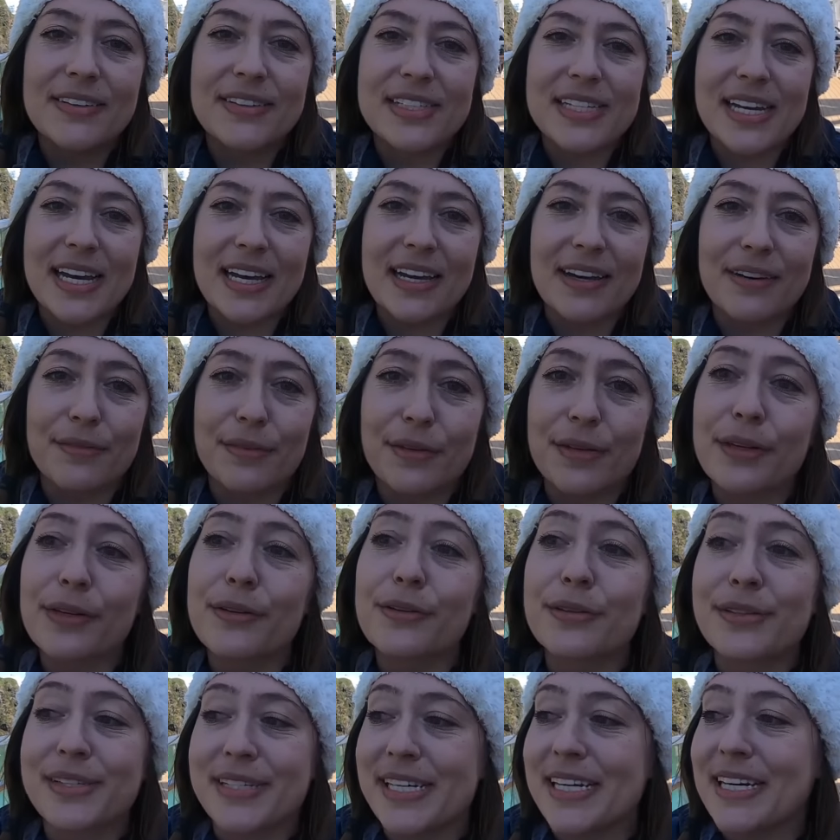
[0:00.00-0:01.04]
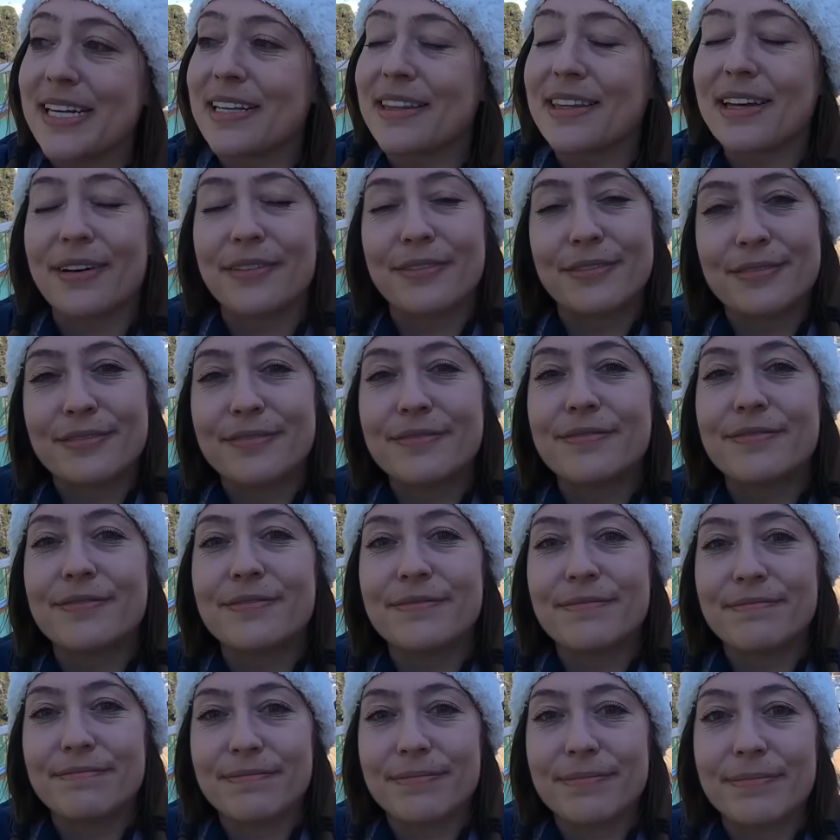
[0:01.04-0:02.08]
it was uh, really cool seeing it though.
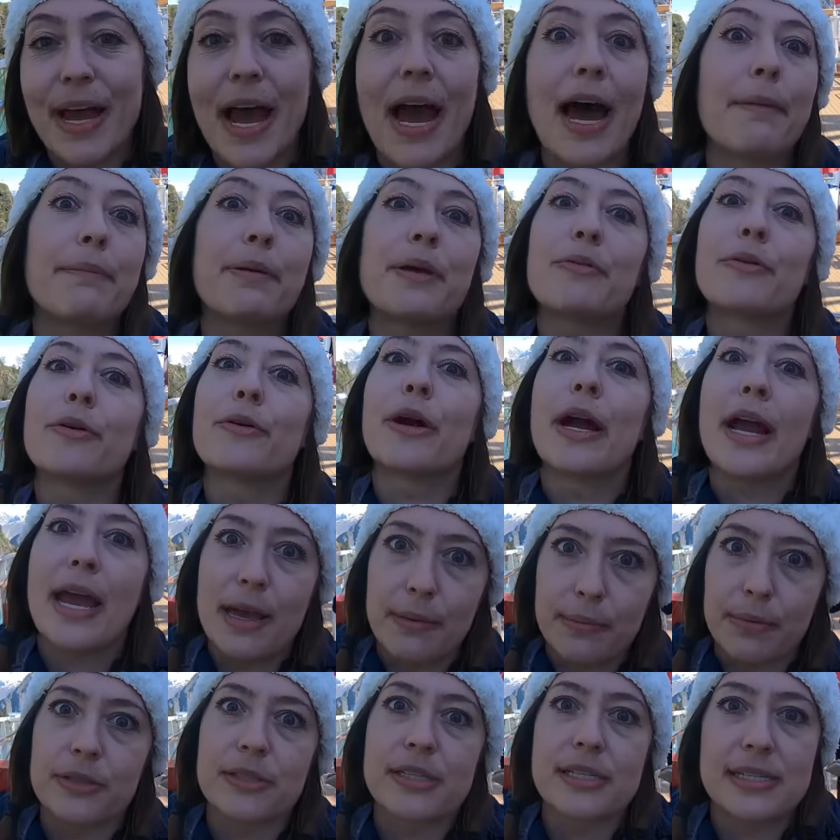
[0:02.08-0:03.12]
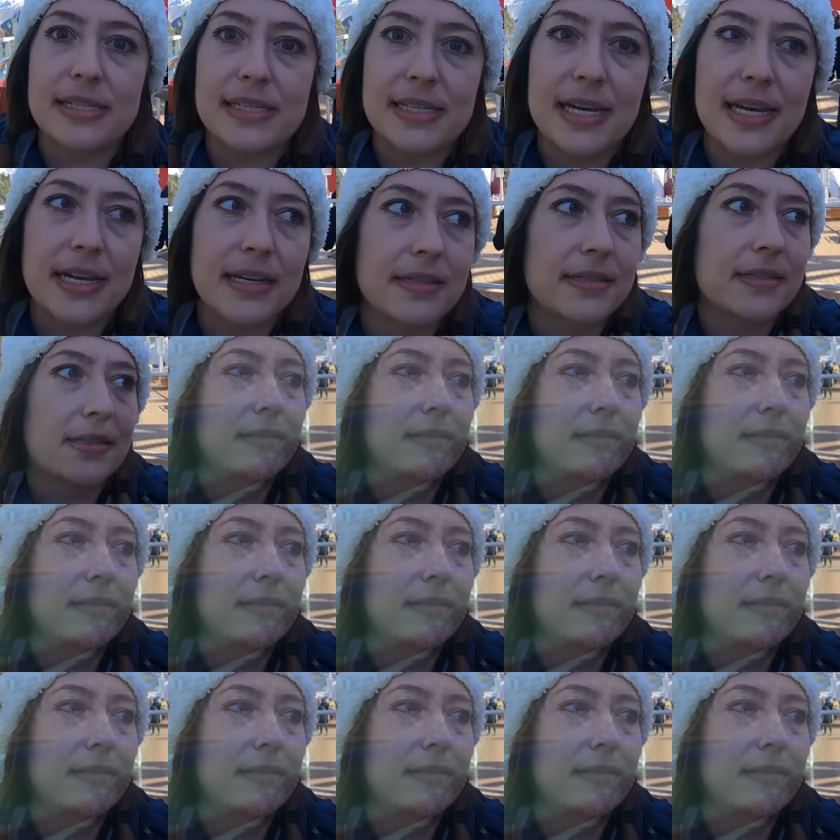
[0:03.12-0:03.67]
I'm happy we were able to see it.